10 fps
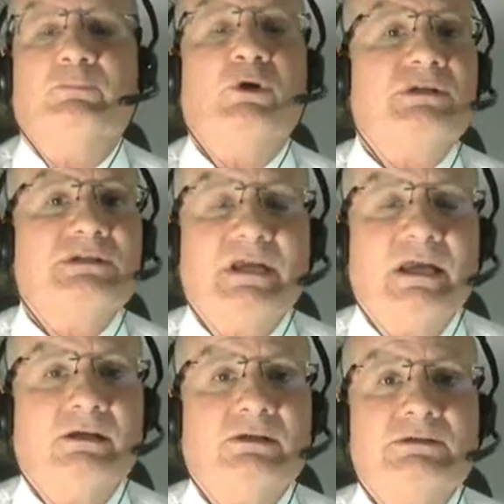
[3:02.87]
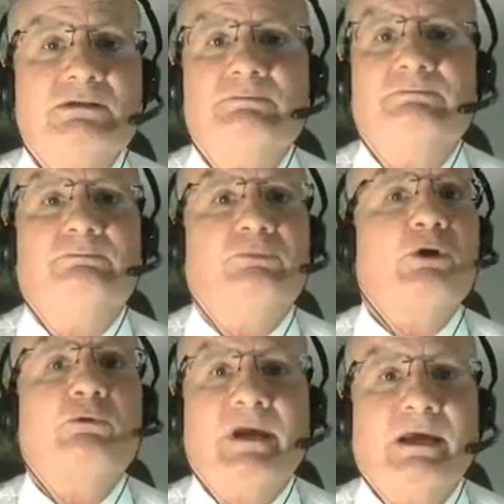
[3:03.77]
book sales,
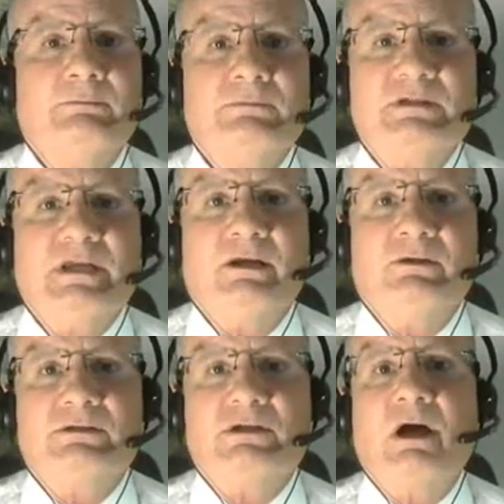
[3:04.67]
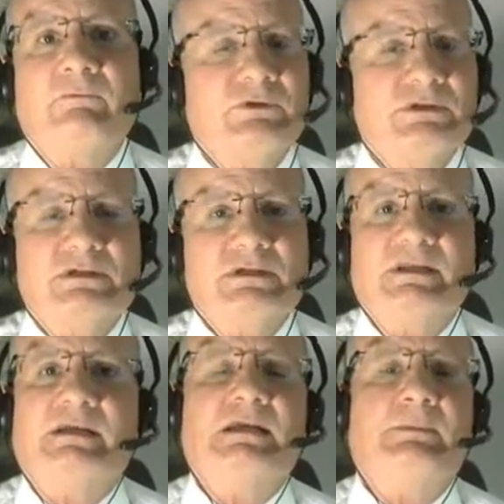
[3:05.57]
program sales, conferences,
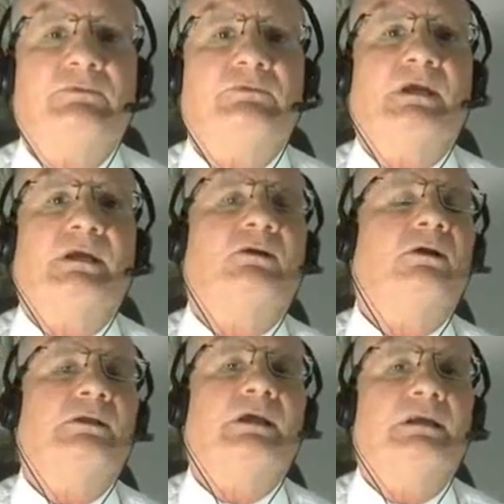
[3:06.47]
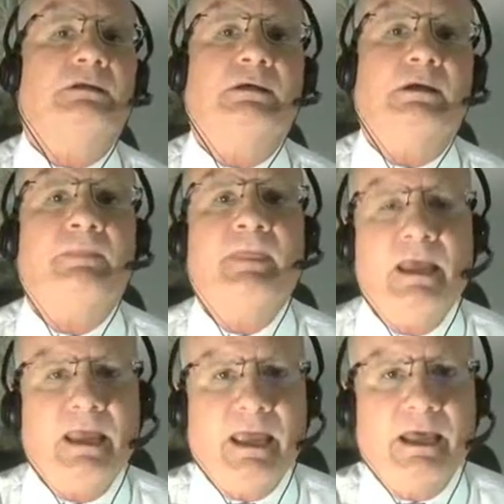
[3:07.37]
that type of thing, all that income
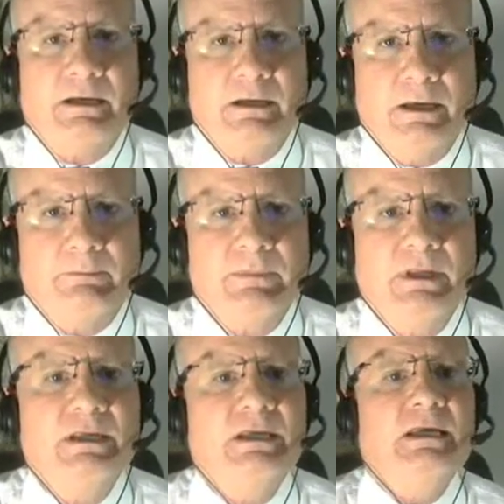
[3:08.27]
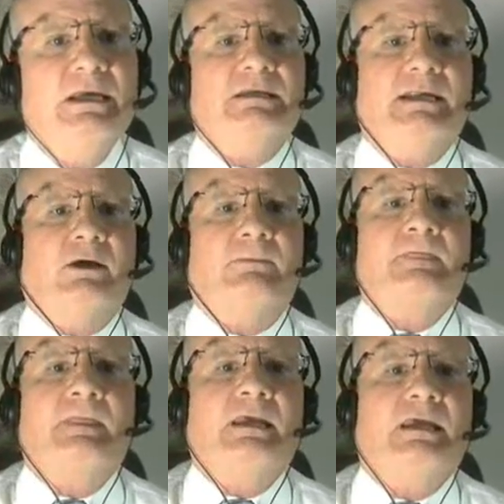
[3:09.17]
added up.
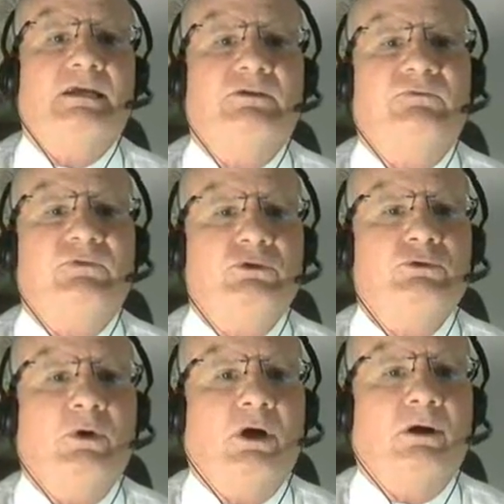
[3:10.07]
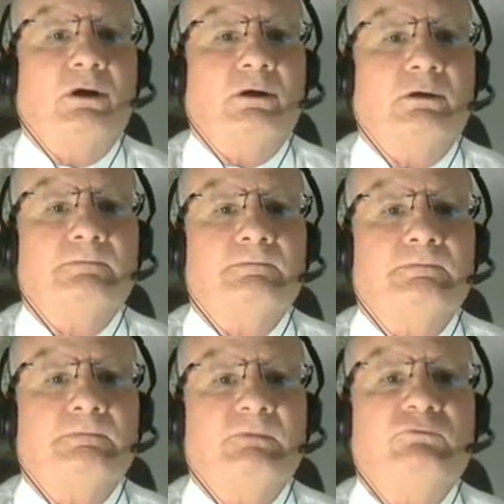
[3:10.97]
Now, if your
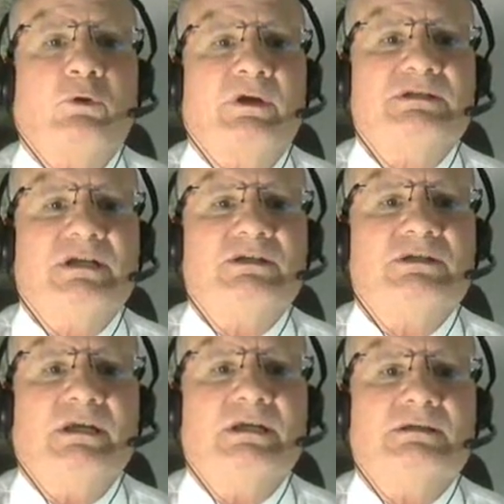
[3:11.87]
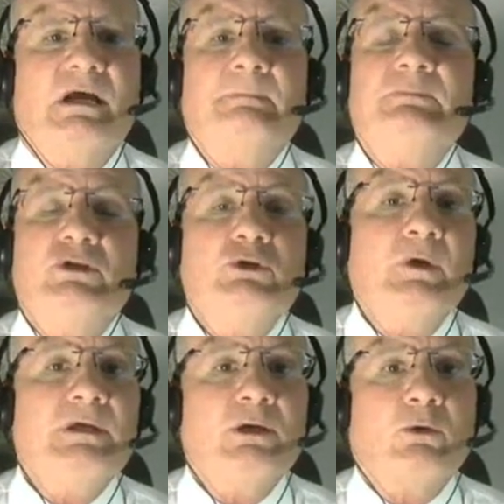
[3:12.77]
organization is up
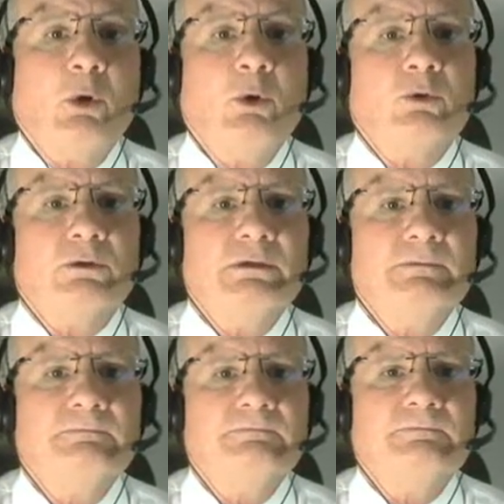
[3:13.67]
to a year old,